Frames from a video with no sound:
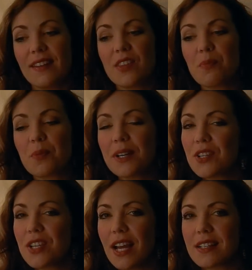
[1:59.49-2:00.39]
The
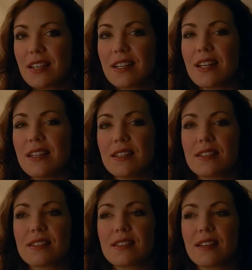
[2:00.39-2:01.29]
British accent
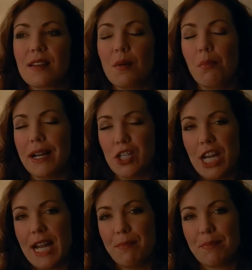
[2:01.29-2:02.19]
is my
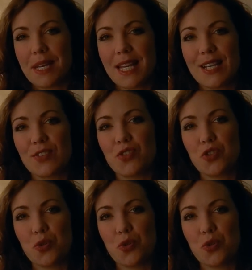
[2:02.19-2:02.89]
jam because